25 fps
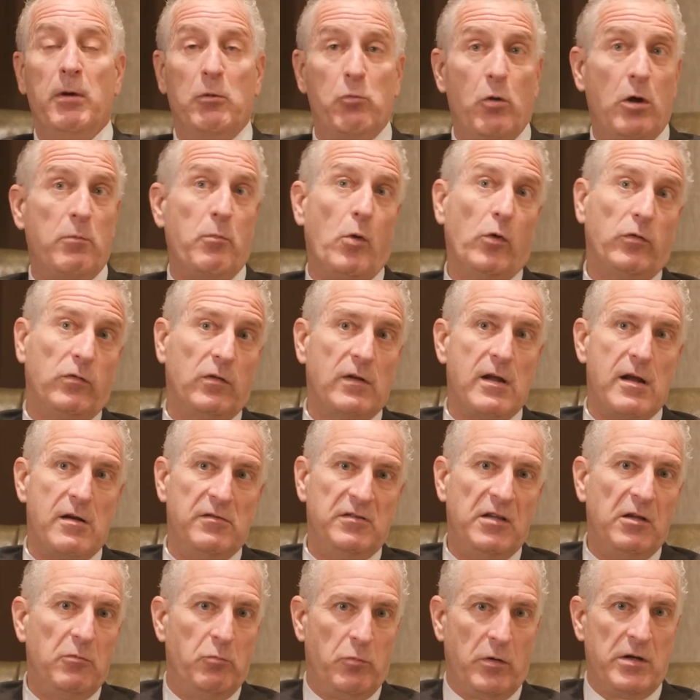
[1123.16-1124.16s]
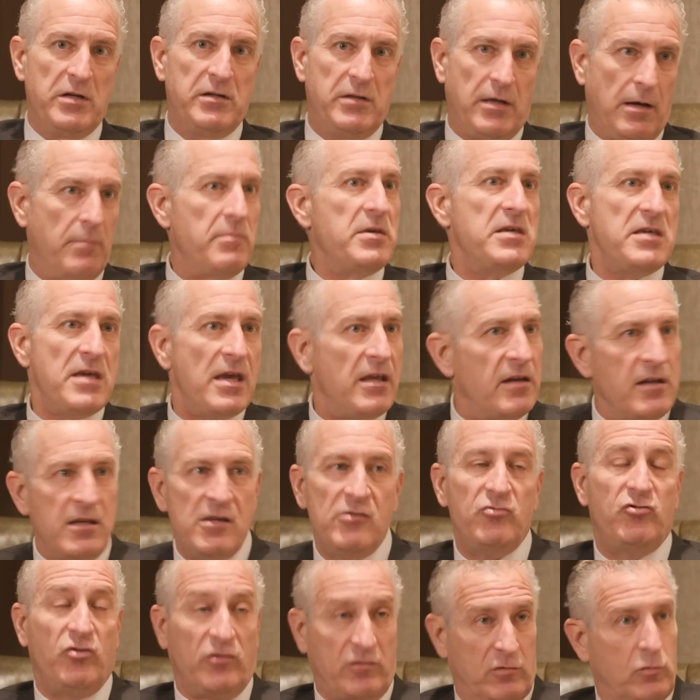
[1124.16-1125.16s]
But what Bolsonaro did when coming in,
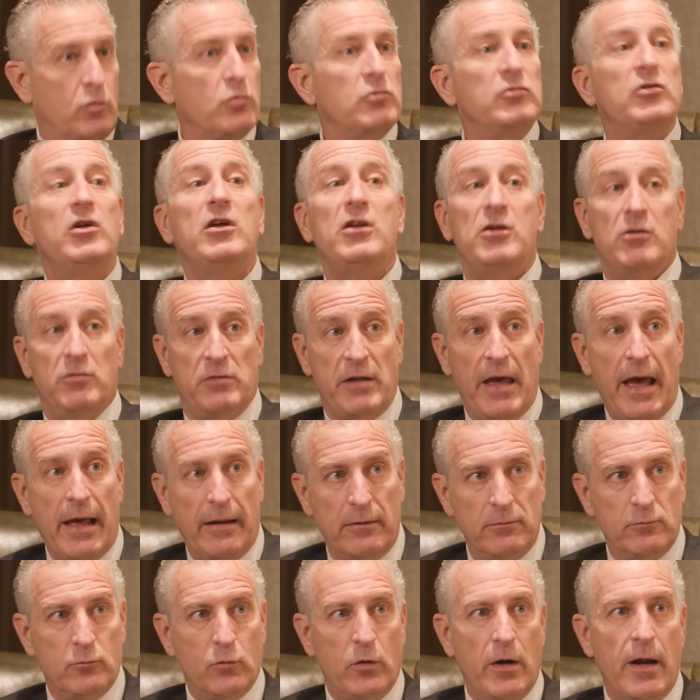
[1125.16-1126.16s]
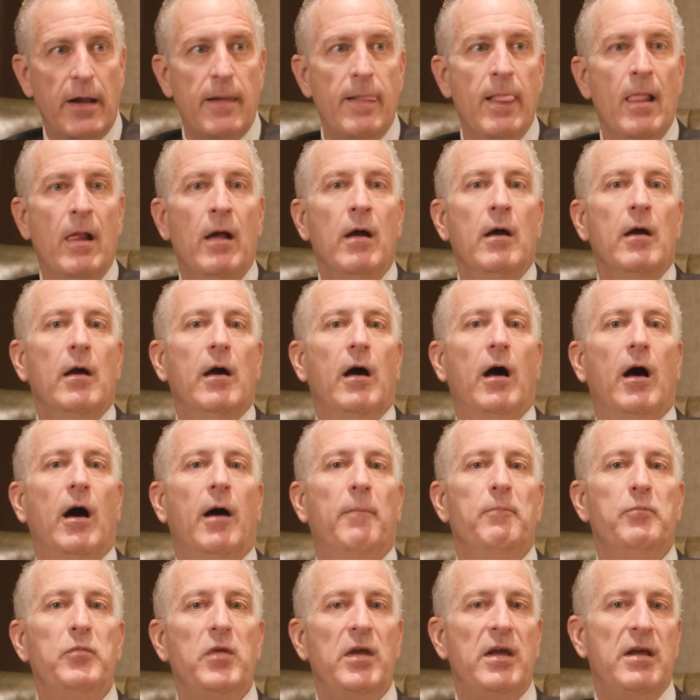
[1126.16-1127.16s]
he just continued that, right?
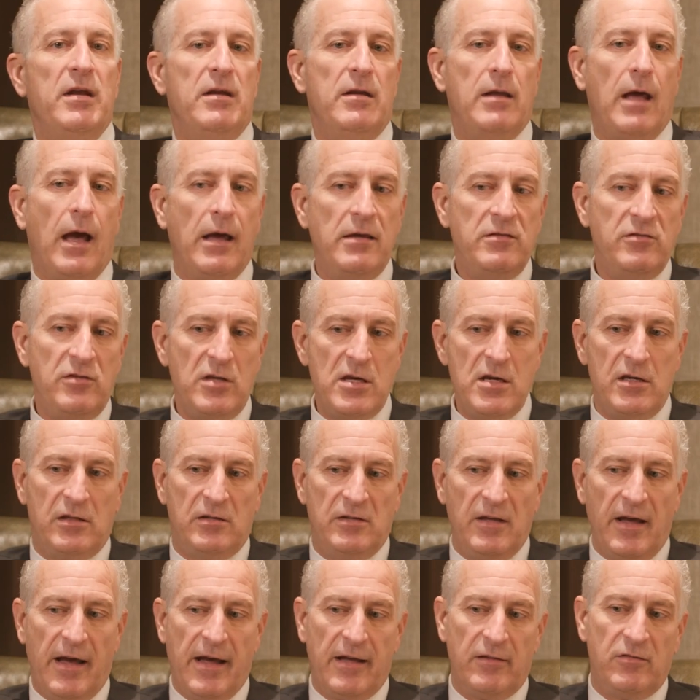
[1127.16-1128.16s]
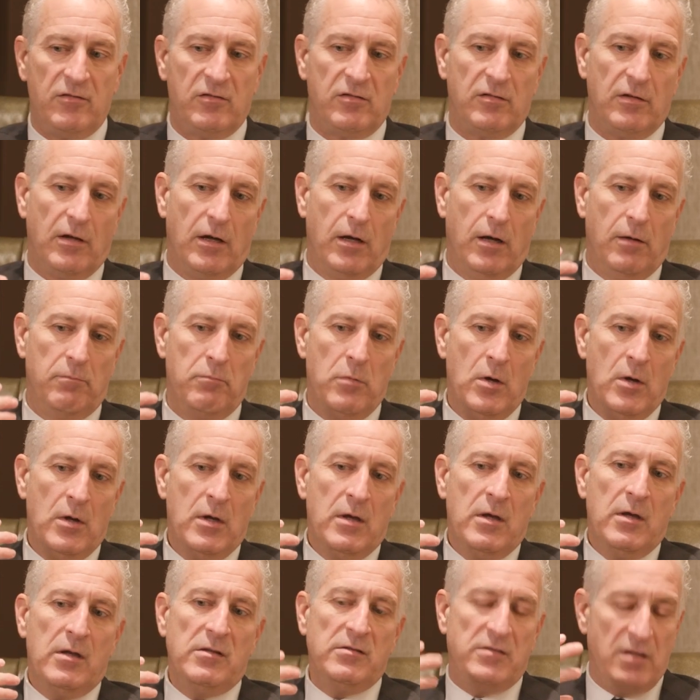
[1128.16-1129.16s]
And I think that
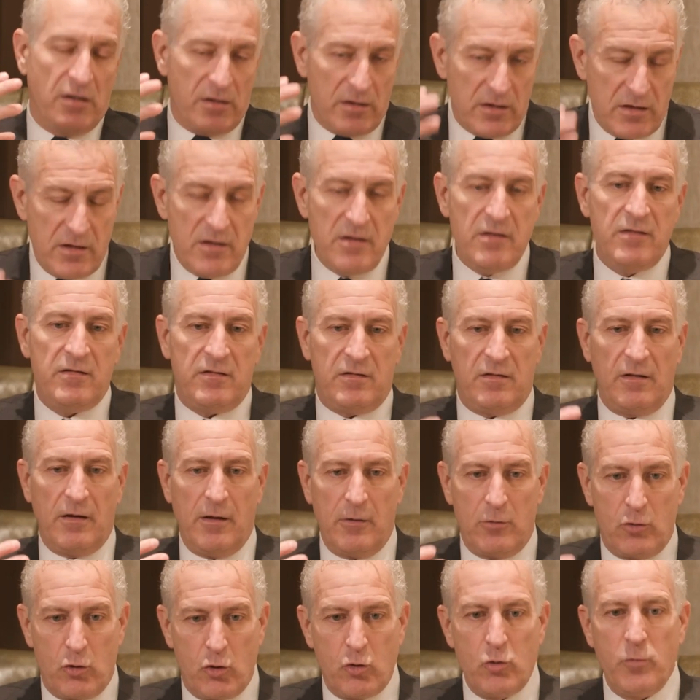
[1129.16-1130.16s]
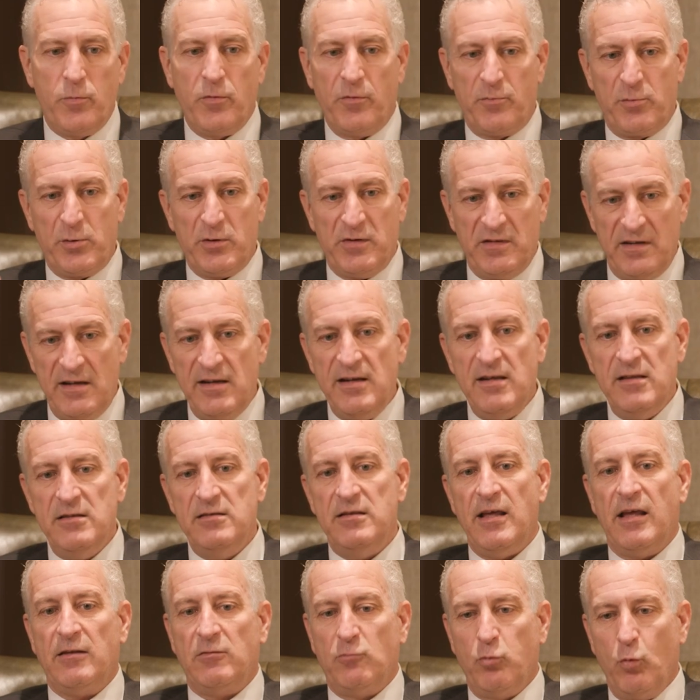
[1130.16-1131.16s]
there is a group of
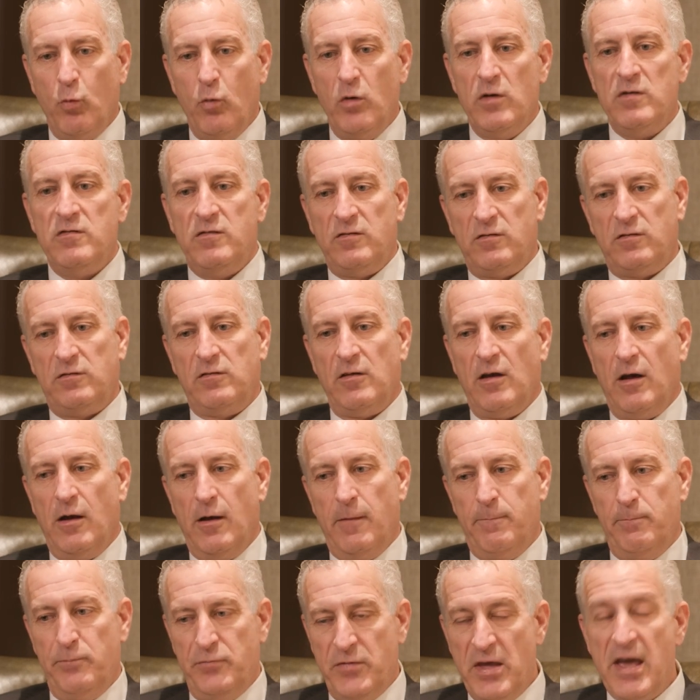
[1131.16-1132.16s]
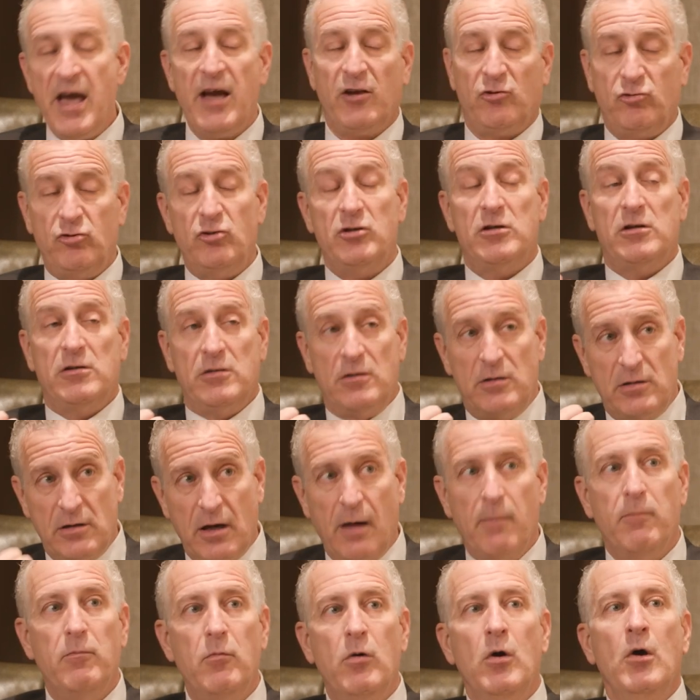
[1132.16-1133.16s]
Brazilians that once they actually
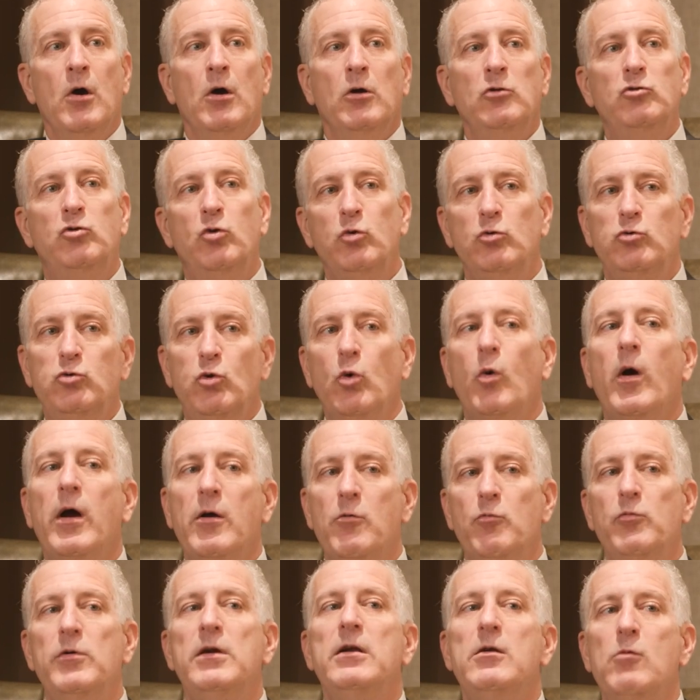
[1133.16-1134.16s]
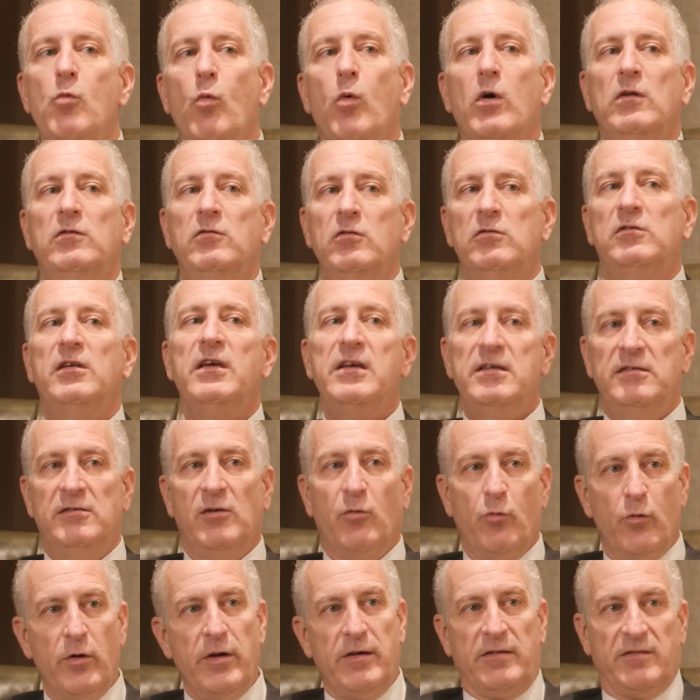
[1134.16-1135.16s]
come, Do I really want to take
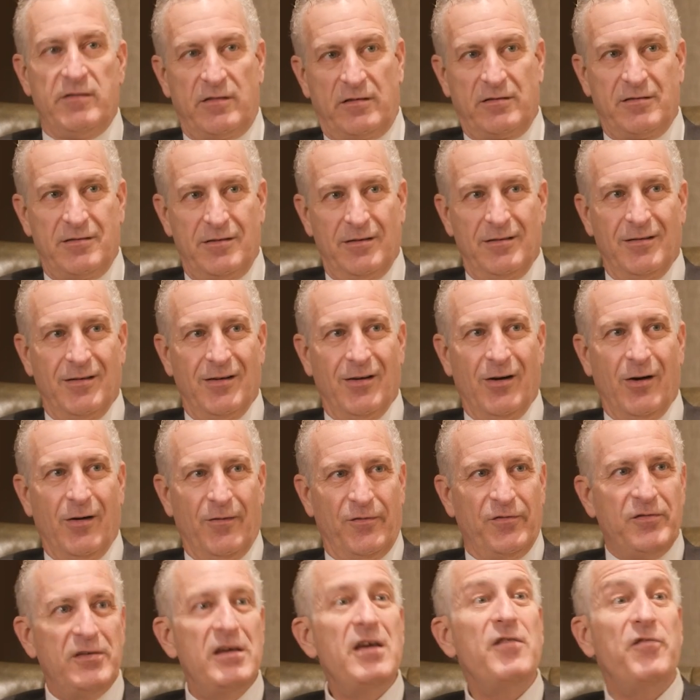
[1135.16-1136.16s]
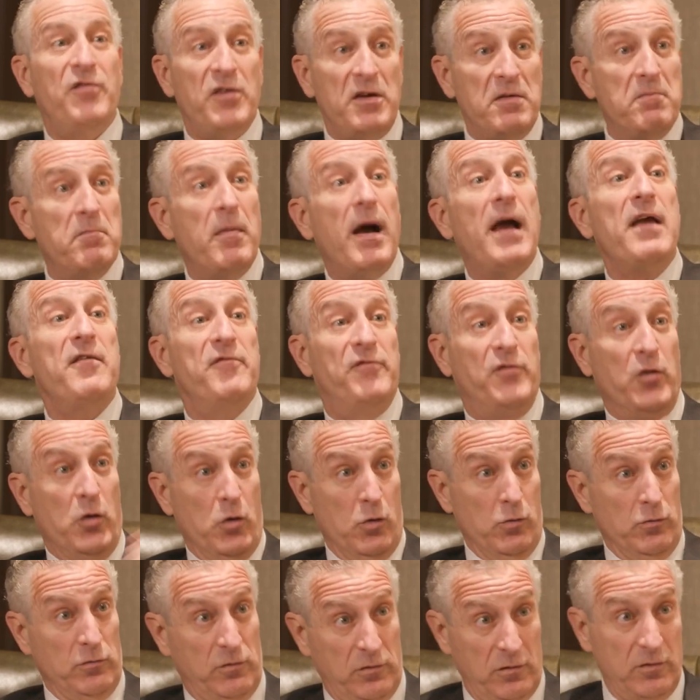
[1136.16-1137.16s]
the risk of giving my
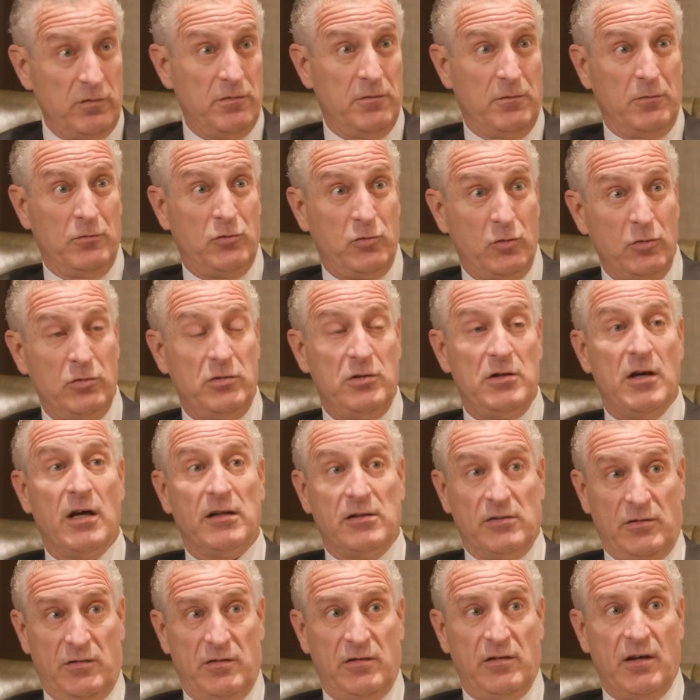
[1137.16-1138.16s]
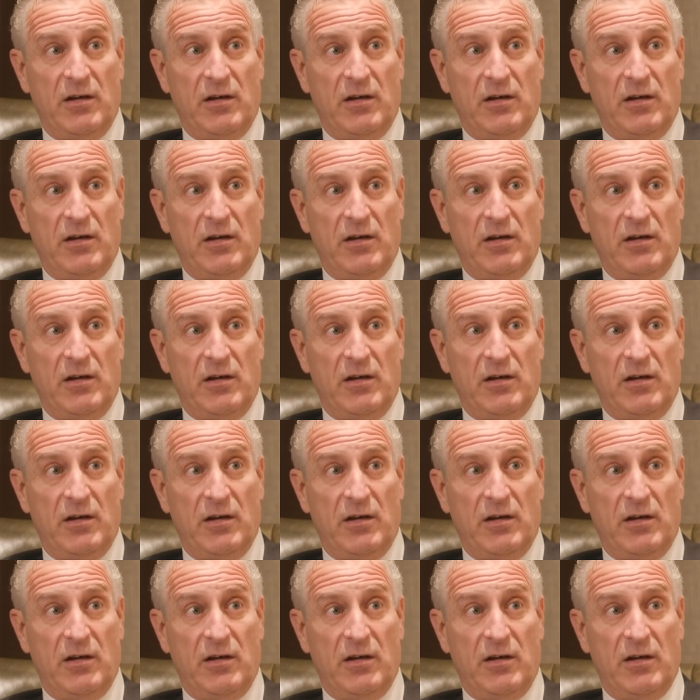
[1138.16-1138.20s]
vote to the other